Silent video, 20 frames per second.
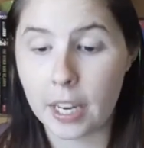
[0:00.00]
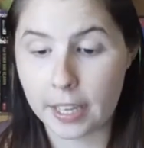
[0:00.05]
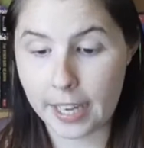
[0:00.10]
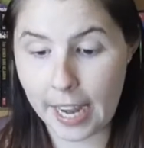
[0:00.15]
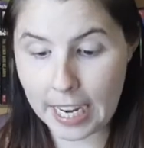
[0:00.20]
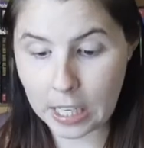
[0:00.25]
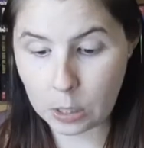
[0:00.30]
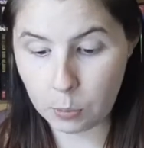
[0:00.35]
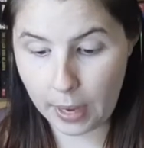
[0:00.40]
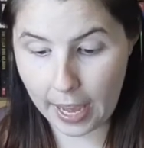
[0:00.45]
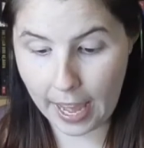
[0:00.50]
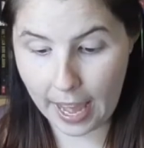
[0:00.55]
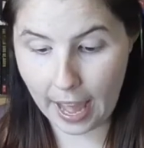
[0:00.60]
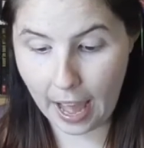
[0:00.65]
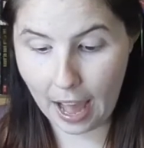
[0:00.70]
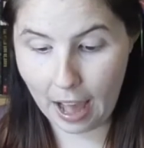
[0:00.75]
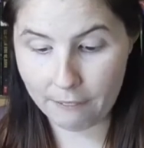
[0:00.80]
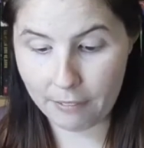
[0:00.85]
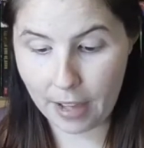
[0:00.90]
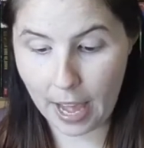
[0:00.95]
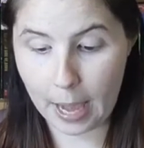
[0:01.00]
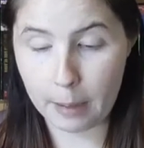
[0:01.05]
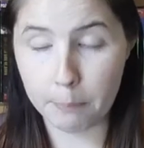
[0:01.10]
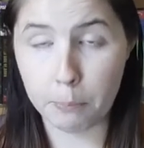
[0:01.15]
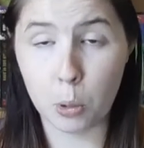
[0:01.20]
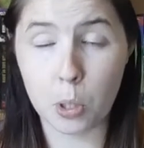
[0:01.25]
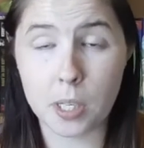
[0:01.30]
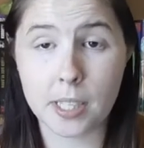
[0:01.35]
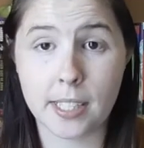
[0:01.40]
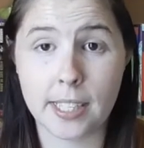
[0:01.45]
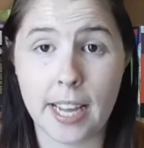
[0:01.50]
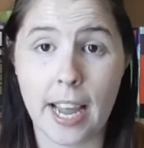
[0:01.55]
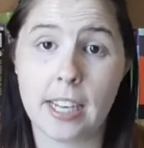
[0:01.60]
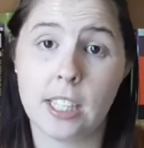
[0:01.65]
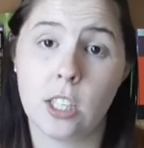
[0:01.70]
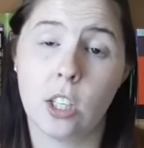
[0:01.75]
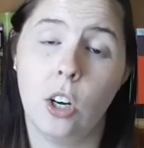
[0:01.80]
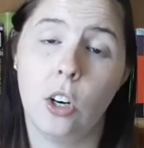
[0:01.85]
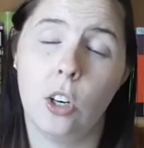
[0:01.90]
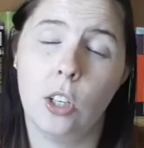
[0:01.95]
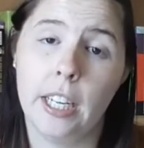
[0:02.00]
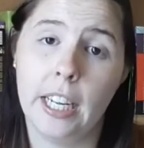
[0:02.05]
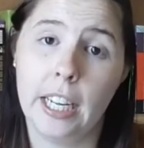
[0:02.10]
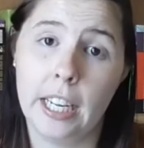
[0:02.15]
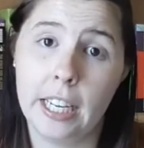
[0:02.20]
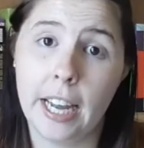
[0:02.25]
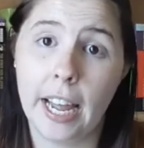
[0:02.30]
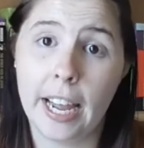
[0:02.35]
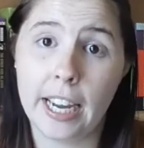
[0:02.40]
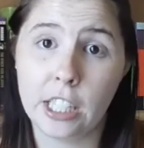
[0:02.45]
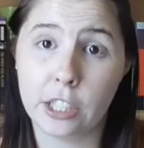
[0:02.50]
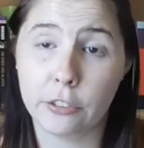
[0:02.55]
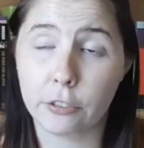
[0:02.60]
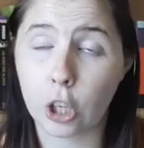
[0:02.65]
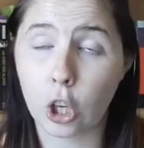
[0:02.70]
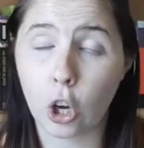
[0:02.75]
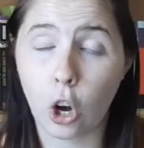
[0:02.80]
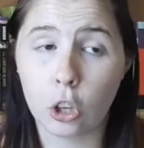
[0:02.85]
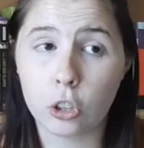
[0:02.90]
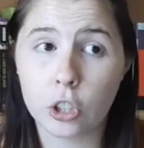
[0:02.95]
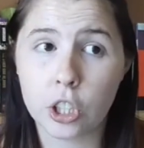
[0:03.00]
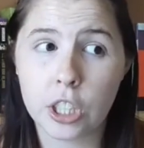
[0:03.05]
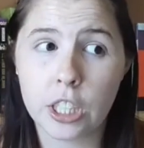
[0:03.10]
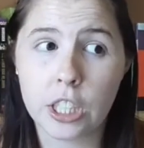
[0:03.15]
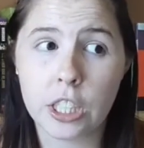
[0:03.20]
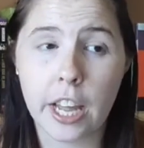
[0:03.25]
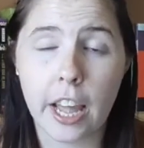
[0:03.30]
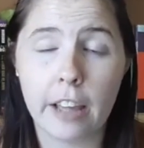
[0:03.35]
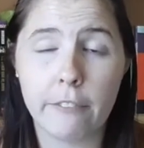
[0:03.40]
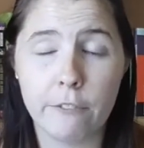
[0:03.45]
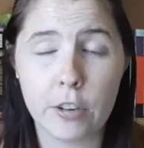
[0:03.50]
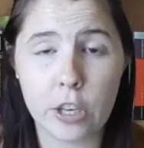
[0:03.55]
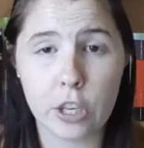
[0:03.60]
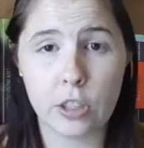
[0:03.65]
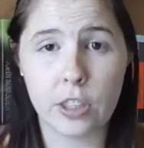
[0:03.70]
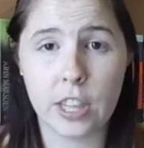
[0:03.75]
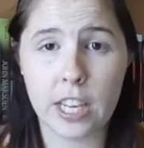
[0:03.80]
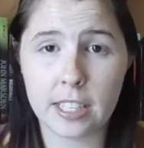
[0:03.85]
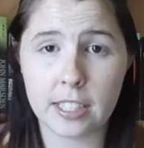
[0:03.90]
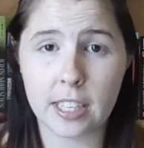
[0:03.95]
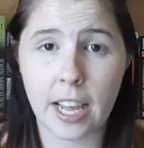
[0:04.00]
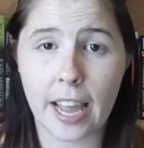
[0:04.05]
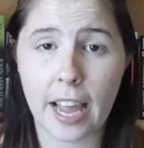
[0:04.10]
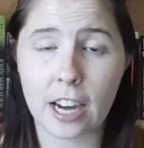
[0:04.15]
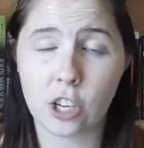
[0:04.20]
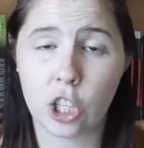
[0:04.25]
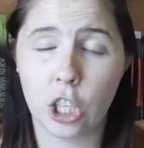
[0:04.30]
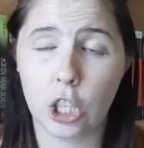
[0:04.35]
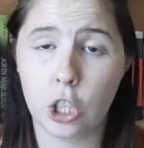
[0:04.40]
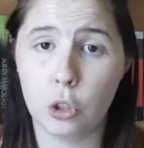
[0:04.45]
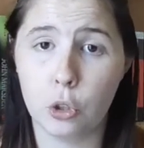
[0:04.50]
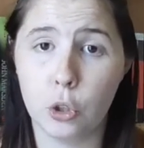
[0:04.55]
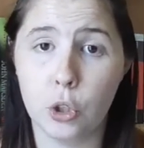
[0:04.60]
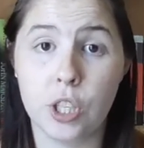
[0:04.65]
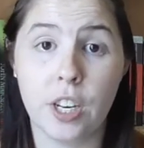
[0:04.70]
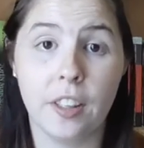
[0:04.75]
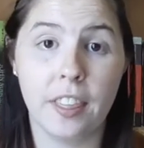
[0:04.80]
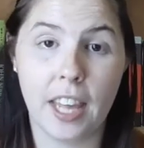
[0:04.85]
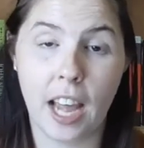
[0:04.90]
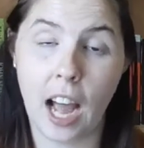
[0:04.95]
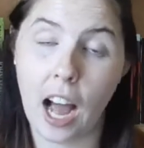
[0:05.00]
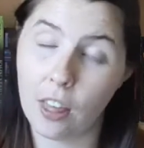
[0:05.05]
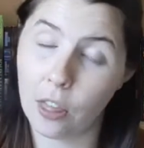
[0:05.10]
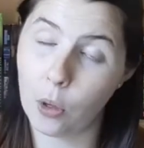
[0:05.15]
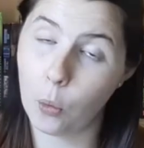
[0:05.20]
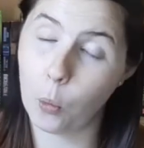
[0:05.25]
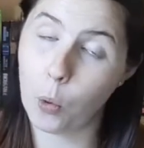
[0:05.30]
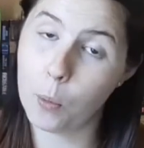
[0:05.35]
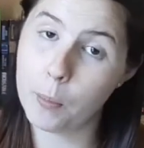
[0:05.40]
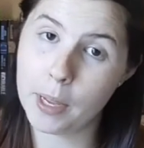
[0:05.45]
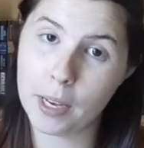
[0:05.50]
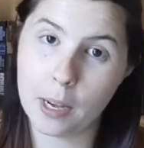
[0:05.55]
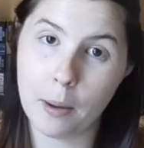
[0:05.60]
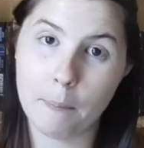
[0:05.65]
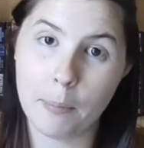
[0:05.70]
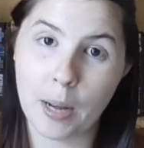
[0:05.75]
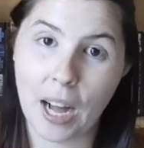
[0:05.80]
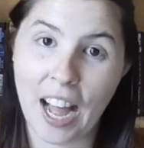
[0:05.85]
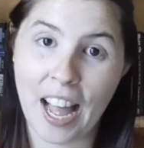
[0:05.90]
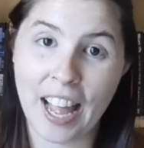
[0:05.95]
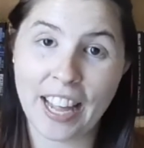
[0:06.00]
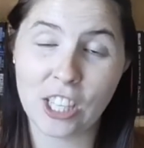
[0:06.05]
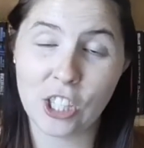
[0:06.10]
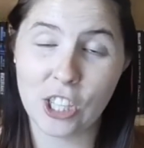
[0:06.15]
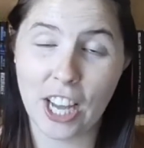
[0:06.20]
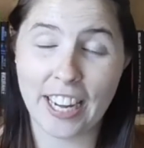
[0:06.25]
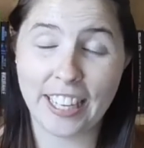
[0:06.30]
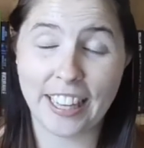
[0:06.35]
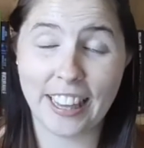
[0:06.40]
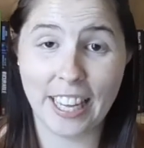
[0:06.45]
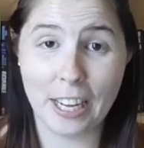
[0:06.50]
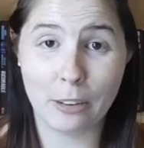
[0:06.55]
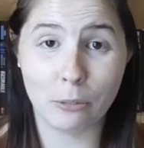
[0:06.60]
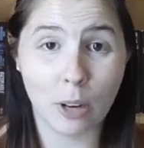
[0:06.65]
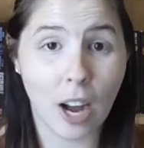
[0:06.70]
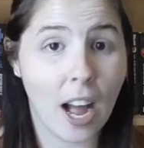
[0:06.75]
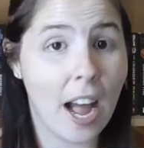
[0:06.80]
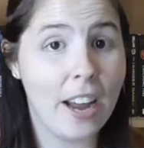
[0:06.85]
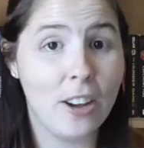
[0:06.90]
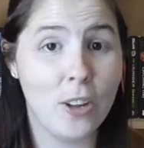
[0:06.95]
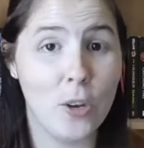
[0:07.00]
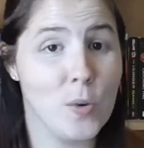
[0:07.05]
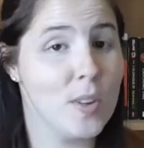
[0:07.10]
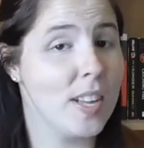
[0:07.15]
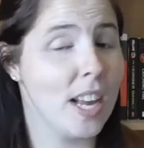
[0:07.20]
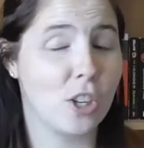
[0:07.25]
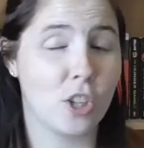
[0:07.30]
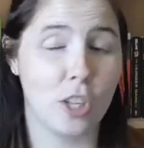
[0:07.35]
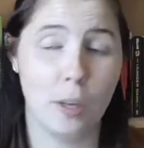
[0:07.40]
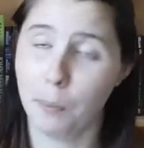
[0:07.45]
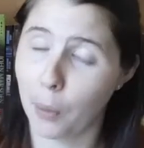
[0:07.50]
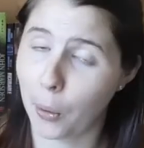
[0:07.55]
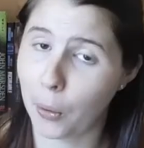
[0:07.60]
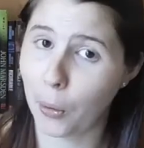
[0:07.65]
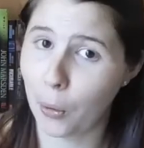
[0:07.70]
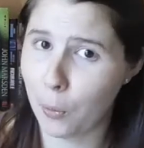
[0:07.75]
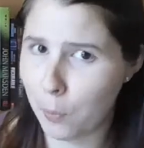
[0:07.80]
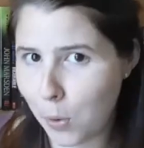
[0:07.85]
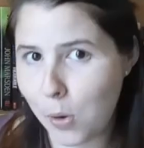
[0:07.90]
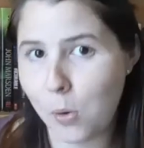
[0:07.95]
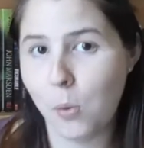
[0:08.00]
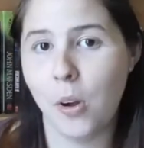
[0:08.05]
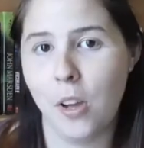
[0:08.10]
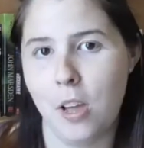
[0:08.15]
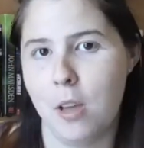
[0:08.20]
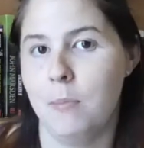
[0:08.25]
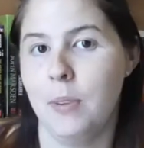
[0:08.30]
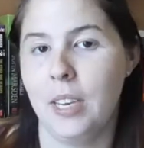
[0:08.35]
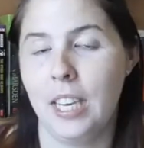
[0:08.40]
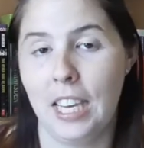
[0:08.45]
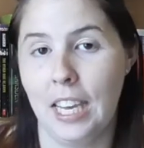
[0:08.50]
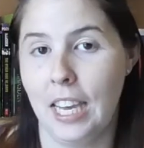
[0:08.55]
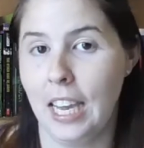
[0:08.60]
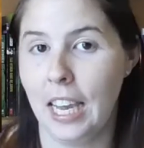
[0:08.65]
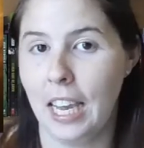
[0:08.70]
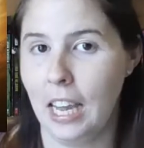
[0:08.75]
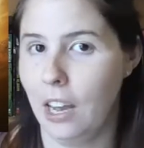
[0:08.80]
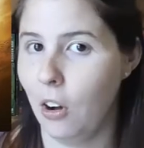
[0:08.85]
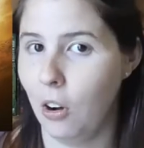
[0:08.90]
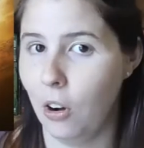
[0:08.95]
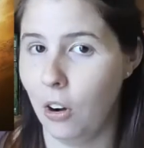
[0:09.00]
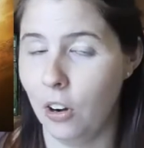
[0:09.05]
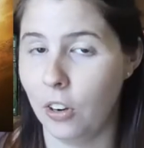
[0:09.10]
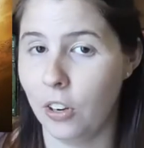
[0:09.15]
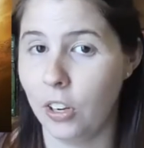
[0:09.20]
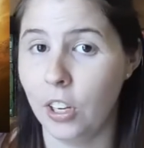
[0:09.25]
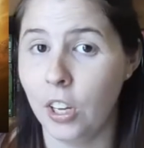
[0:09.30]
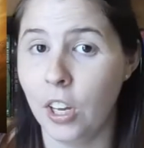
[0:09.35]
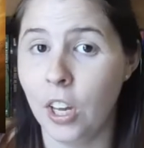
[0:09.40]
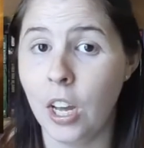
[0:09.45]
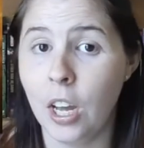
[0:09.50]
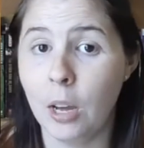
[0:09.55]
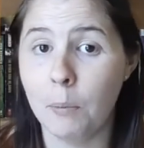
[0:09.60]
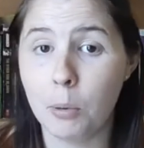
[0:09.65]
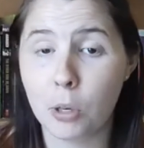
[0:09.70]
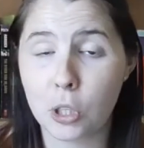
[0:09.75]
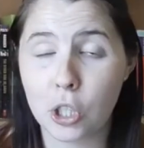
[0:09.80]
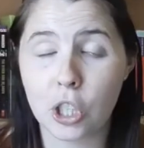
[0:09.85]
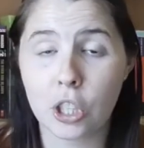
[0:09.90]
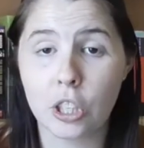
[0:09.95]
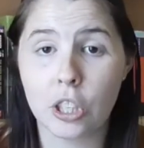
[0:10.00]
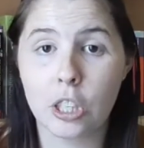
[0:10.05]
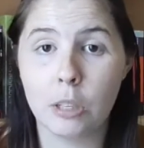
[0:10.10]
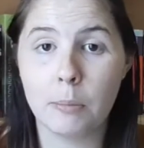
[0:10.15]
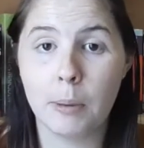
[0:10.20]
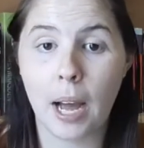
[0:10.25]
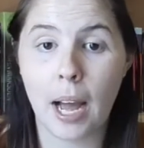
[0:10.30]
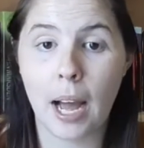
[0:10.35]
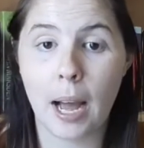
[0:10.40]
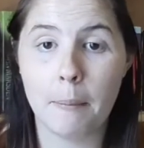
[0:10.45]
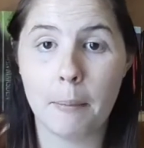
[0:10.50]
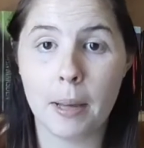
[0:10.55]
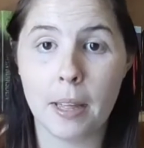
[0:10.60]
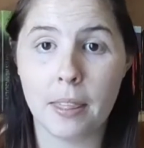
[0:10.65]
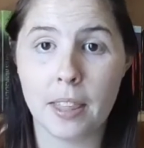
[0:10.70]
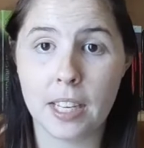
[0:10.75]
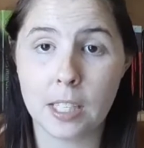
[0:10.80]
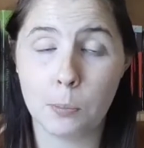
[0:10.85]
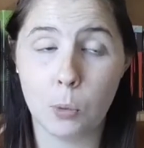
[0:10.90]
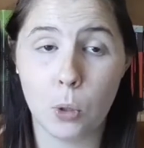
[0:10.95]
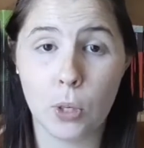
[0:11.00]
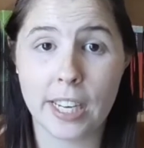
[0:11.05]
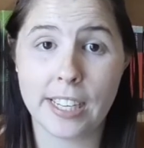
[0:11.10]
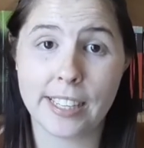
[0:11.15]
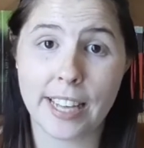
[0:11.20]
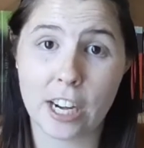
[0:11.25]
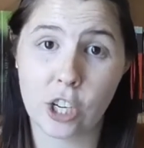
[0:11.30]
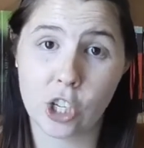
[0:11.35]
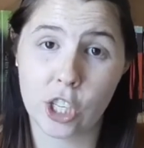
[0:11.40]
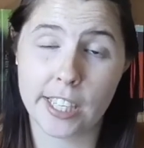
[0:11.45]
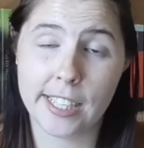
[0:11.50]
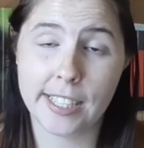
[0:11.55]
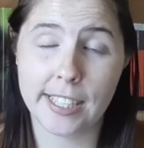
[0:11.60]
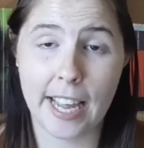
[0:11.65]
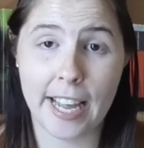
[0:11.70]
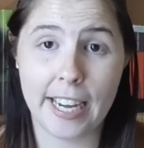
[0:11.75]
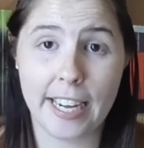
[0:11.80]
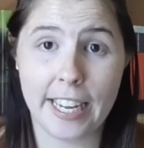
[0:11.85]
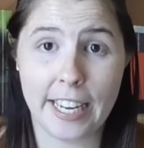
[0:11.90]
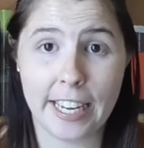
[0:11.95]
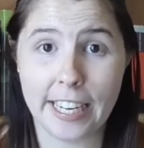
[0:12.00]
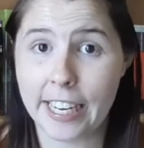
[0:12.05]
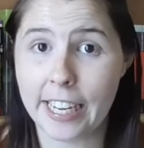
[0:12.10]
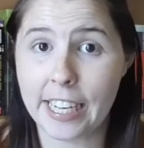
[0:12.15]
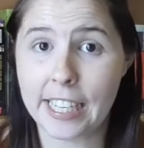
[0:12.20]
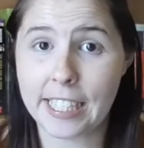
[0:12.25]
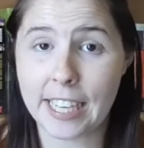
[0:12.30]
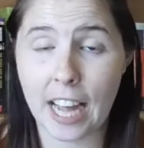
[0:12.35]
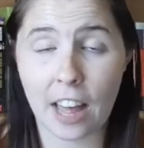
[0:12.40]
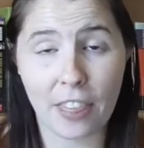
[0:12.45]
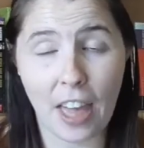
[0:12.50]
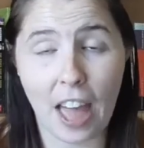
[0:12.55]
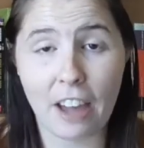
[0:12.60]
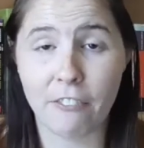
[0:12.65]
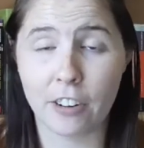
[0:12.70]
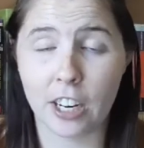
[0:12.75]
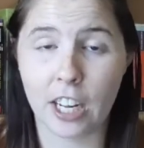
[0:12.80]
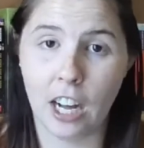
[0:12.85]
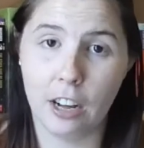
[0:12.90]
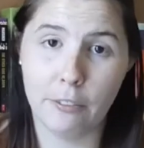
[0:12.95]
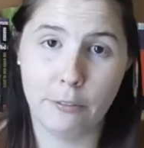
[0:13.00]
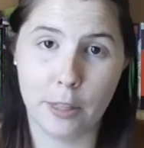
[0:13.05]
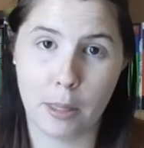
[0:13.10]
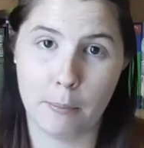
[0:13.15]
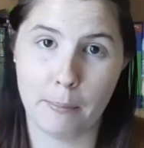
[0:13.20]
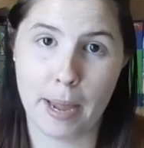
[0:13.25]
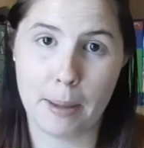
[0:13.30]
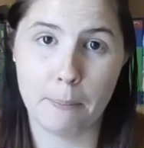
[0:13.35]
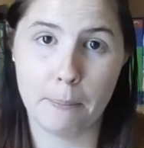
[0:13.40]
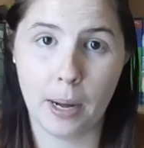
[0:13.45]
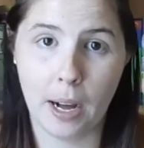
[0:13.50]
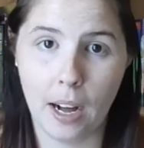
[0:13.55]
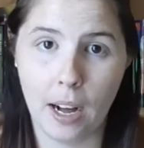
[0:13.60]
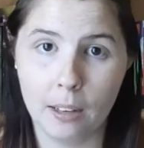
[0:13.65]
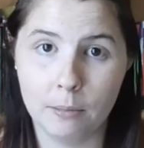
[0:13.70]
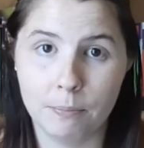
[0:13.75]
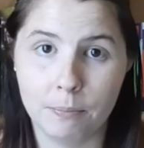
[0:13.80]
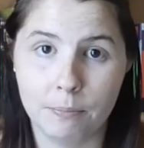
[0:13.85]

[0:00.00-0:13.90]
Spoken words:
Next, we have a book set in a different continent, and for this, I actually used The Other Woman by Jade Lee Wright, who is actually Boho Bookworm here on BookTube. This book is actually set in South Africa for the main part.